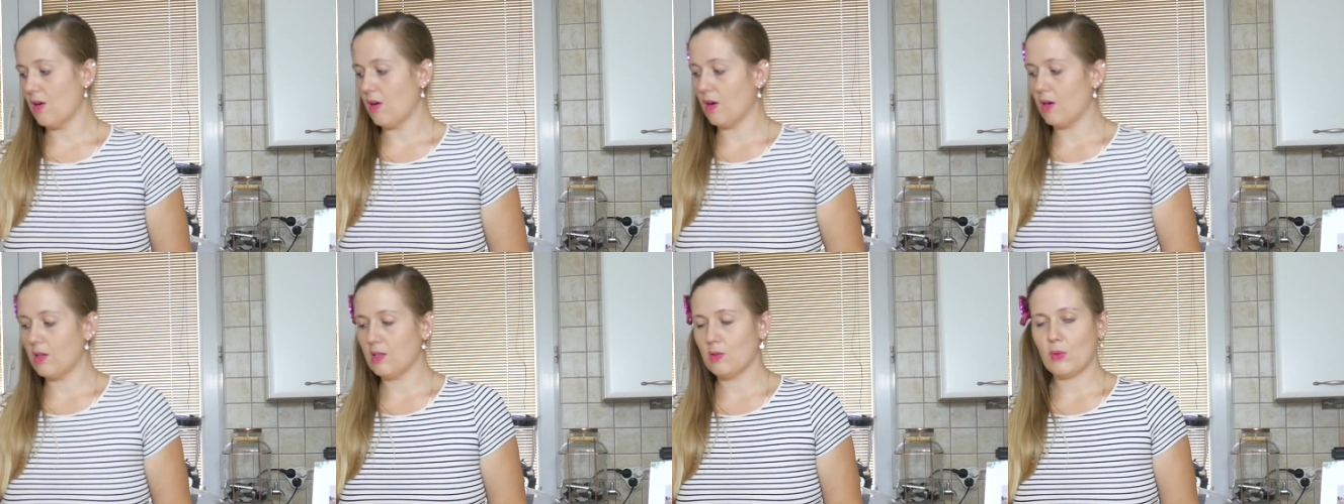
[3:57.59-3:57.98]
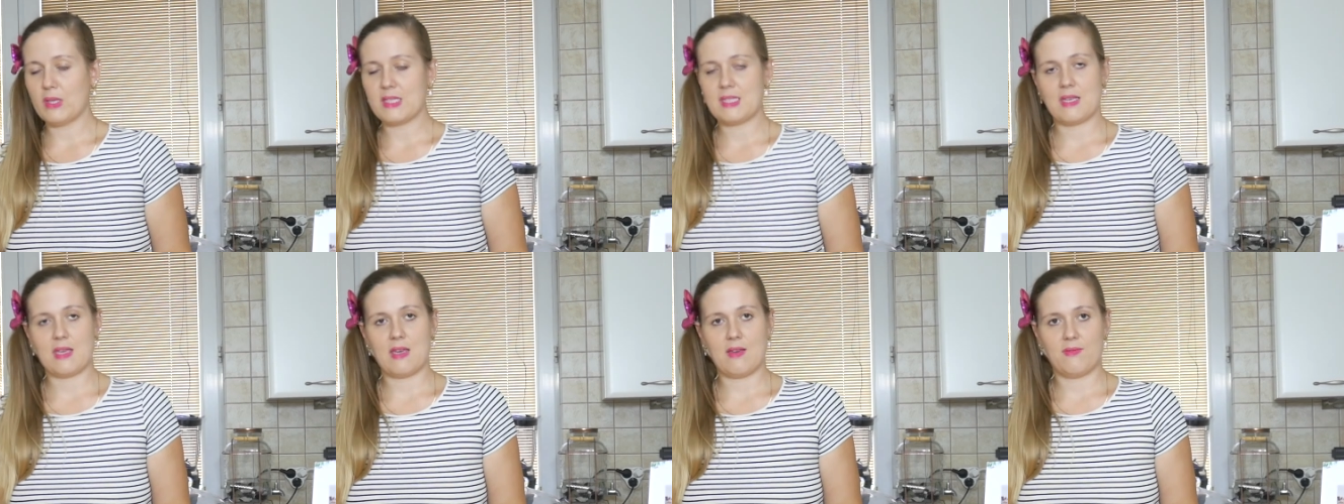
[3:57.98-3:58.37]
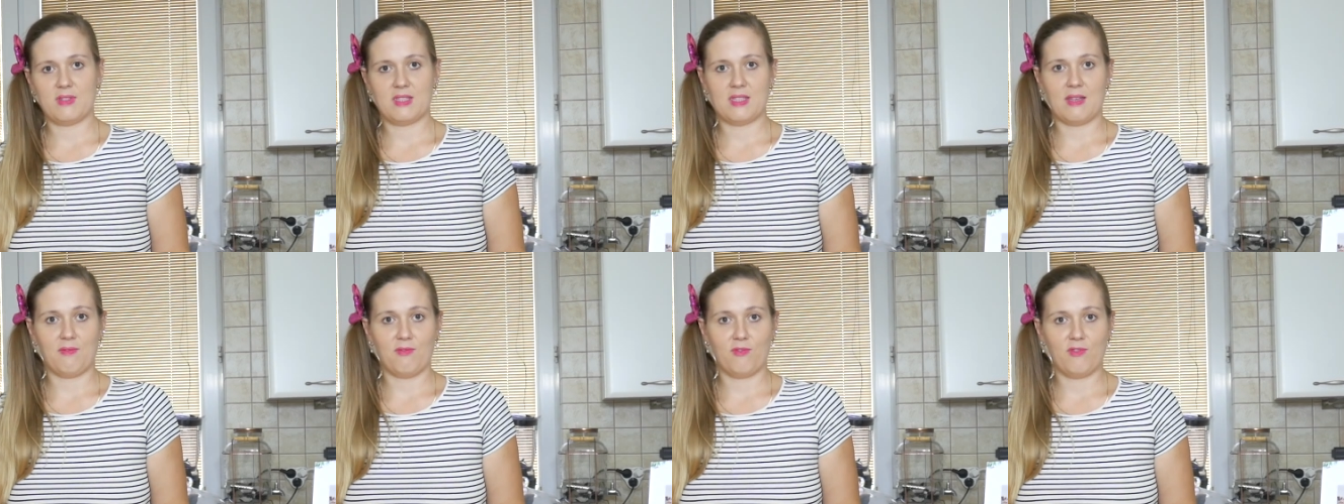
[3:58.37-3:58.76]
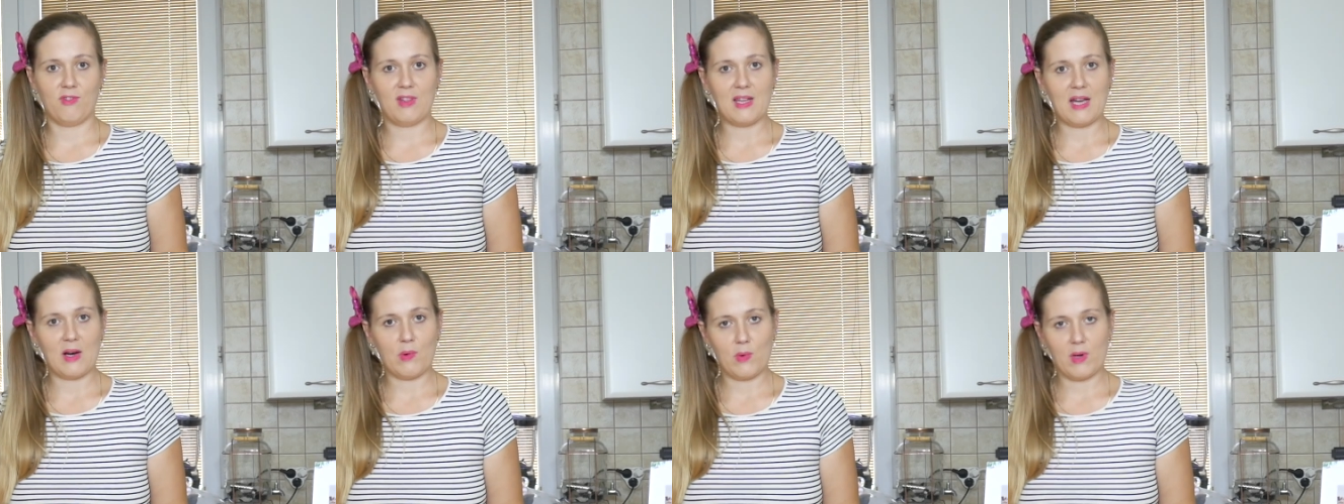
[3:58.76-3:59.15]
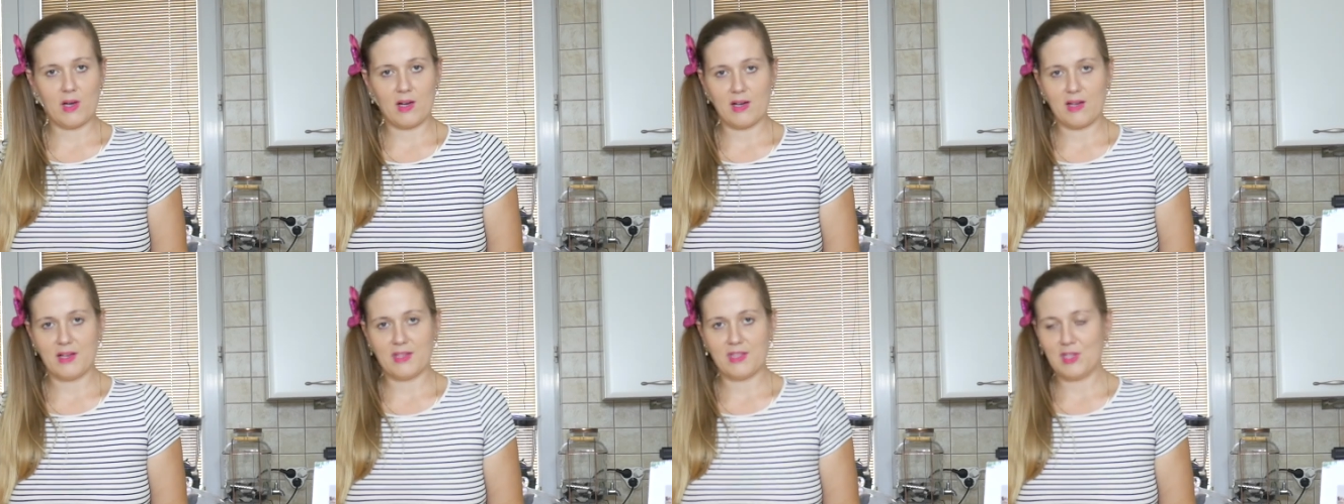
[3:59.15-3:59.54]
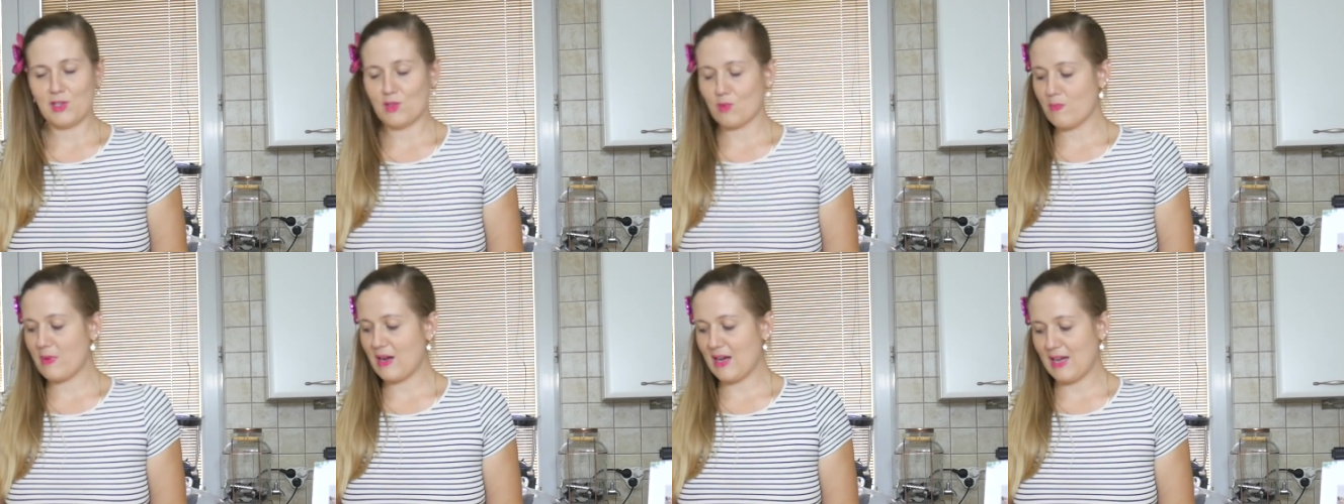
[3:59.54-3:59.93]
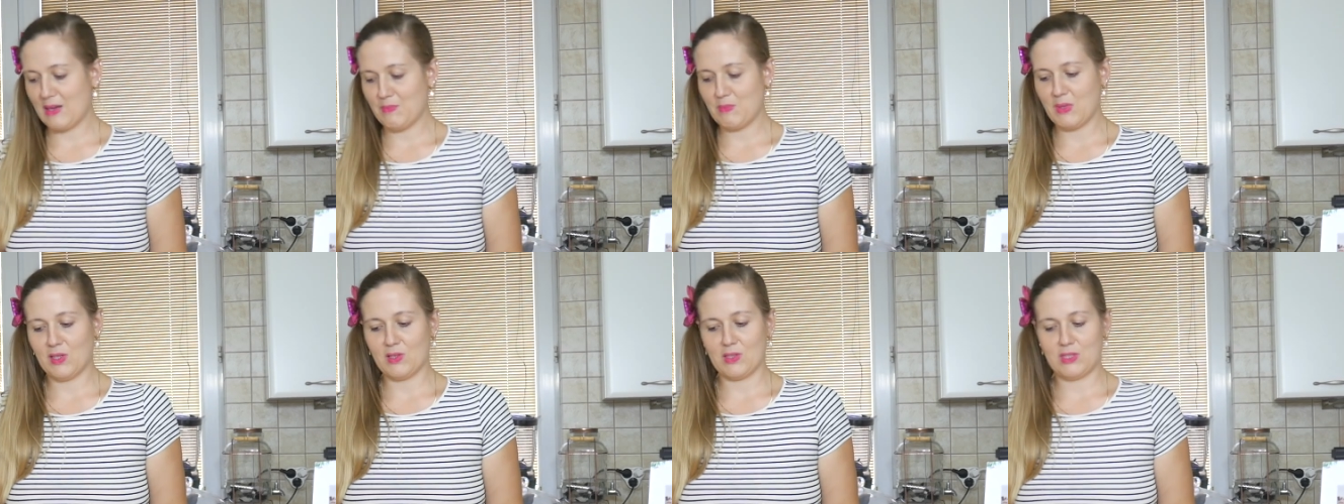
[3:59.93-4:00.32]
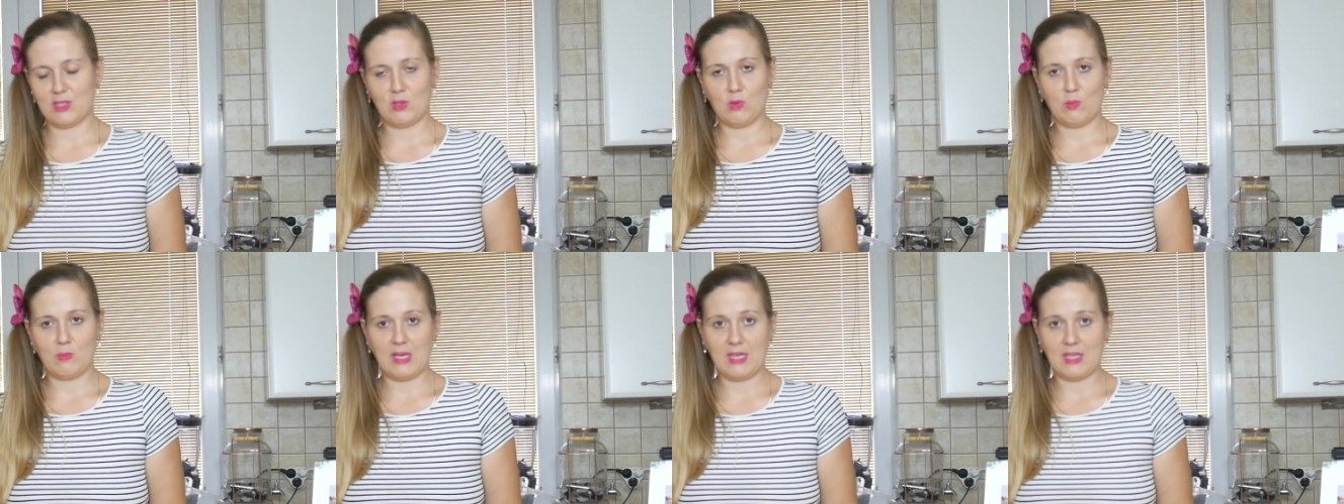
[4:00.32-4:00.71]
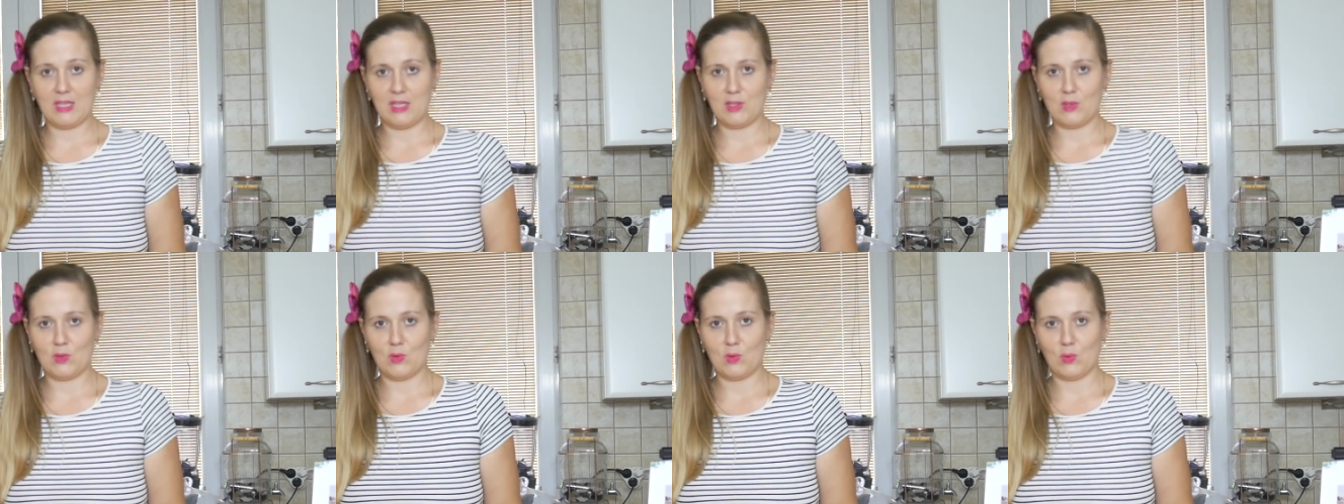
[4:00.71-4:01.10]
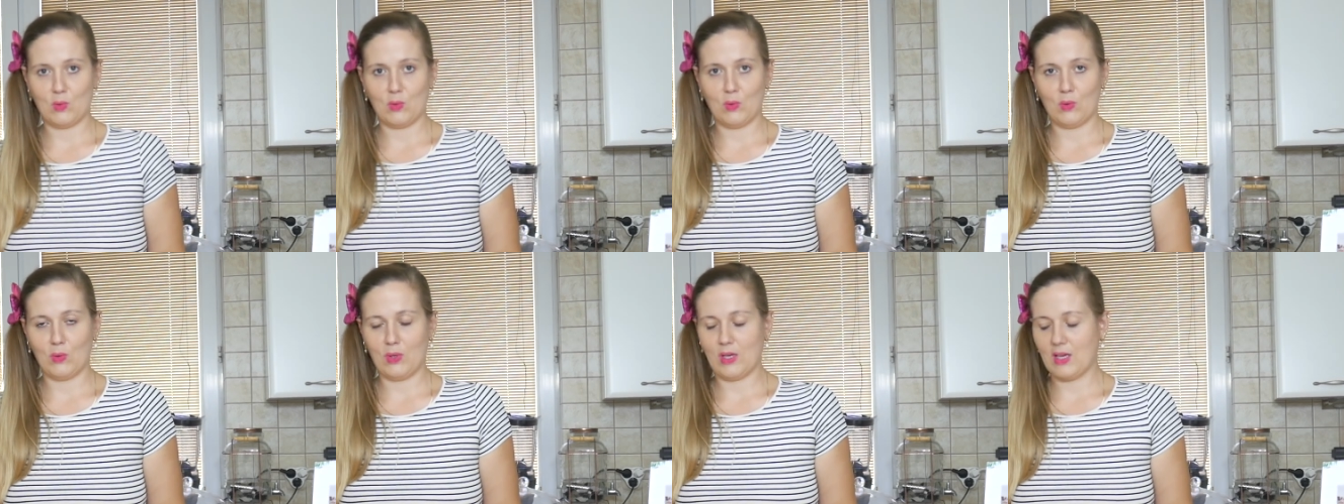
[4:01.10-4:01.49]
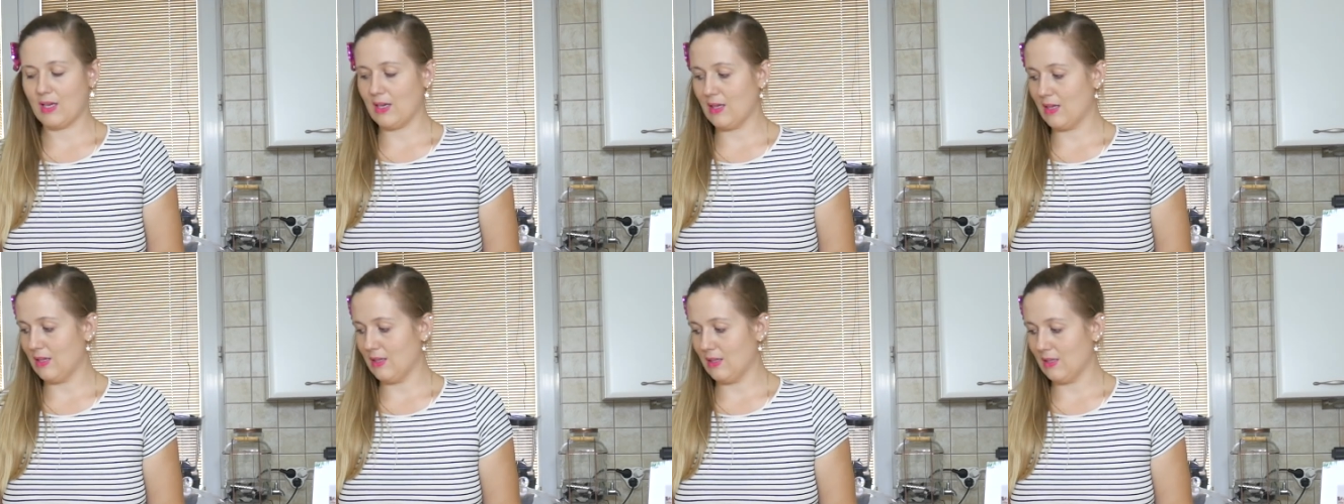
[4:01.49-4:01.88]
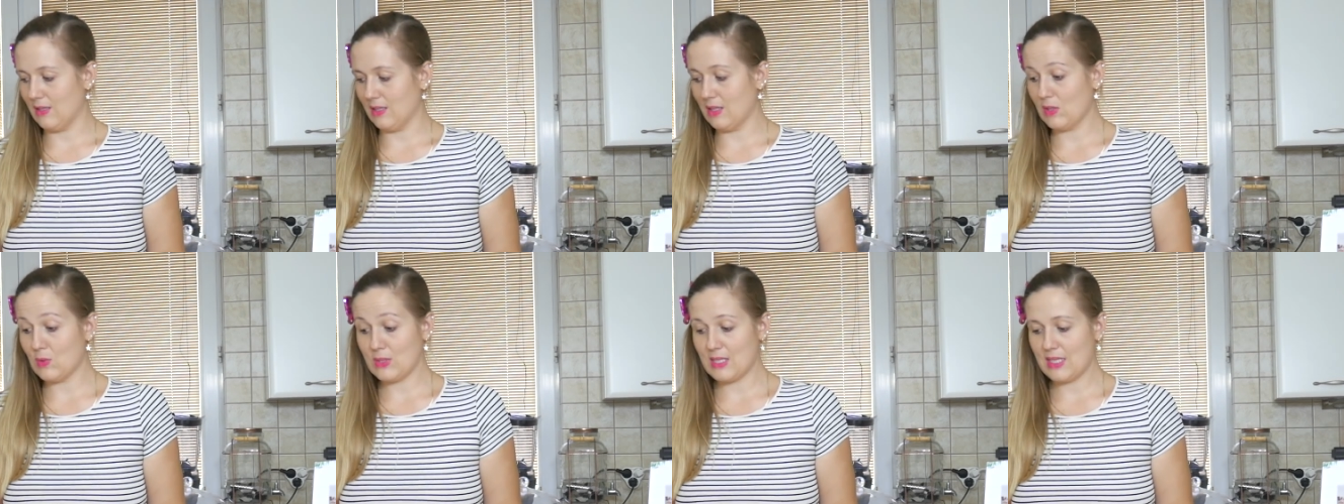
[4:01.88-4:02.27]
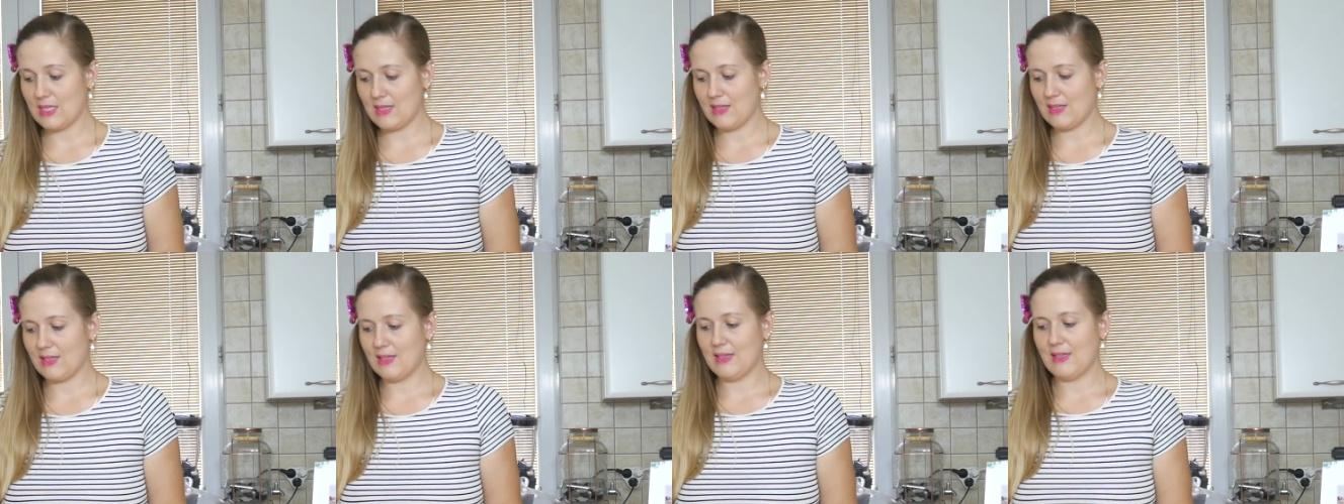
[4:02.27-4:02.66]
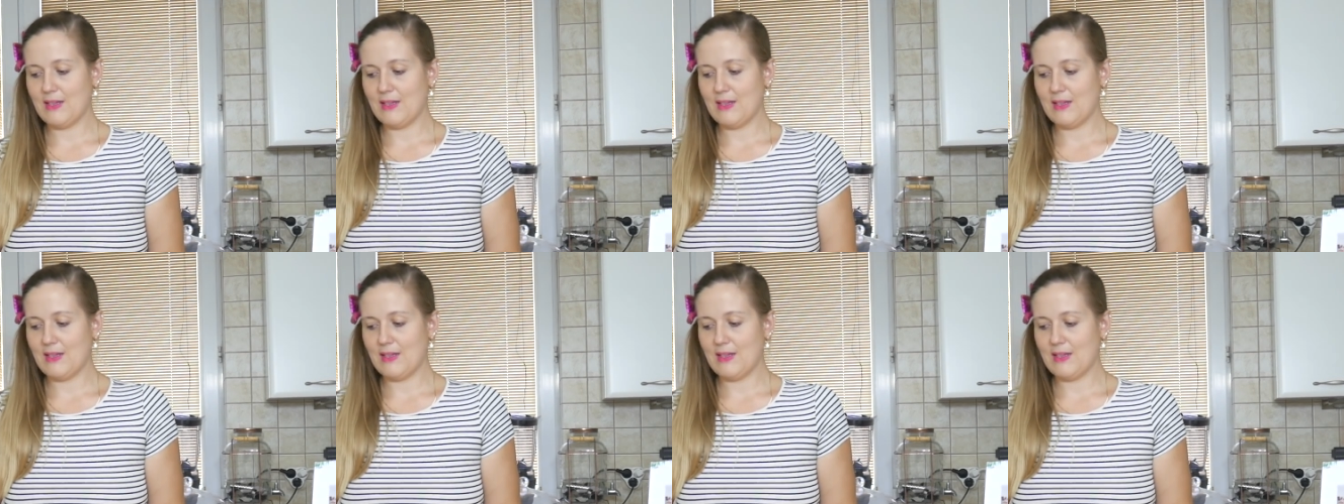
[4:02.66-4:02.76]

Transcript: Always have some flour nearby because you may need to use it,